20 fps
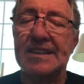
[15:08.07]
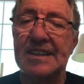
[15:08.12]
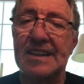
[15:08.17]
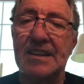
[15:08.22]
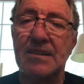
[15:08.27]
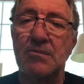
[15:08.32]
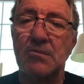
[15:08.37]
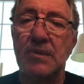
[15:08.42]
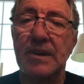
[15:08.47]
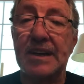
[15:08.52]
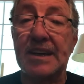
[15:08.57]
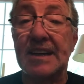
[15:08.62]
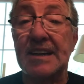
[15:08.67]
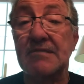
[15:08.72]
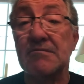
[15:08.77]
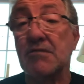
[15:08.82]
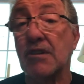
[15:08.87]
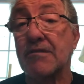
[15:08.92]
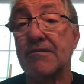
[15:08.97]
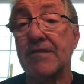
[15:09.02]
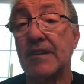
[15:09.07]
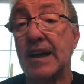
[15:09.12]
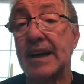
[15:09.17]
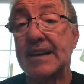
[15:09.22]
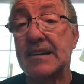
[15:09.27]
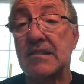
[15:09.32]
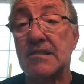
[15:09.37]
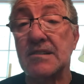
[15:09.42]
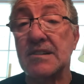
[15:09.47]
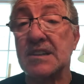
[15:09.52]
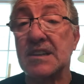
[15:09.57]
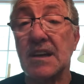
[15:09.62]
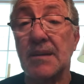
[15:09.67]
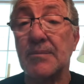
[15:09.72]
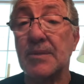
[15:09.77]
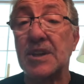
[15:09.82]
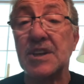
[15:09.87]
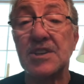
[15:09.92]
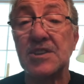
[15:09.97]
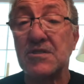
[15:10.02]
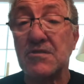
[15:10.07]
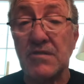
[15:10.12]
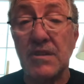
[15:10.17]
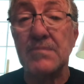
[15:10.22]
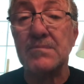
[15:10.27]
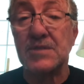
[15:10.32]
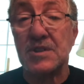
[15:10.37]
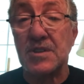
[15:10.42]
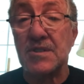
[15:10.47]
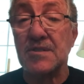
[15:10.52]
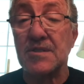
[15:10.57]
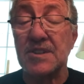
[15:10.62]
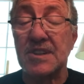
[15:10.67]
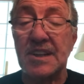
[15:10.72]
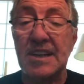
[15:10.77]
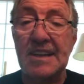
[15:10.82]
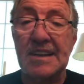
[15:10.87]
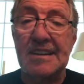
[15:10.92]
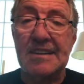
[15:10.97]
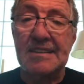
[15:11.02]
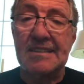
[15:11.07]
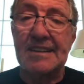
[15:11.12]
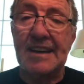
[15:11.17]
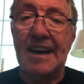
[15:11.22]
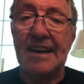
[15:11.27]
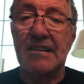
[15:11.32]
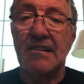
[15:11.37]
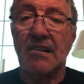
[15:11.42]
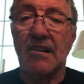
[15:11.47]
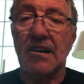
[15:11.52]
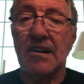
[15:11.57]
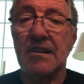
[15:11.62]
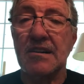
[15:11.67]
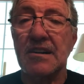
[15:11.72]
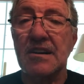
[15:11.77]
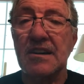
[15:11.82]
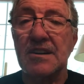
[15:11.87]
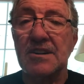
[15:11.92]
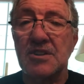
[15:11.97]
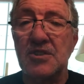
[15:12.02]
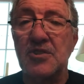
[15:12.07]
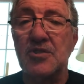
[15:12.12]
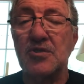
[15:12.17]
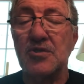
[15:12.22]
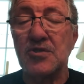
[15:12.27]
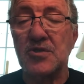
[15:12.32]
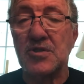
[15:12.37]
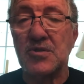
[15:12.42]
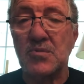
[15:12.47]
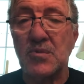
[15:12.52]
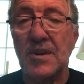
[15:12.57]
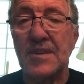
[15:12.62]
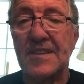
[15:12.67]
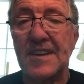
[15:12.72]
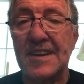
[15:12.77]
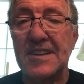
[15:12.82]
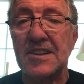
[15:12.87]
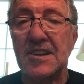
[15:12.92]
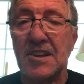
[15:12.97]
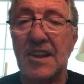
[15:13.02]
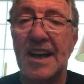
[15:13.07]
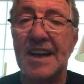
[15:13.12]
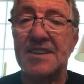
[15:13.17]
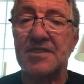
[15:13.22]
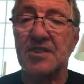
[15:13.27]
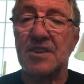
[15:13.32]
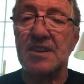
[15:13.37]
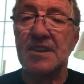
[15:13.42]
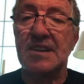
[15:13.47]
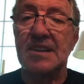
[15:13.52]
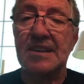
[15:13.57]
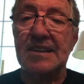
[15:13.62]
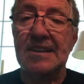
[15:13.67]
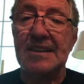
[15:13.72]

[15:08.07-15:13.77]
that we can reflect on some of the scriptures that are used within the lesson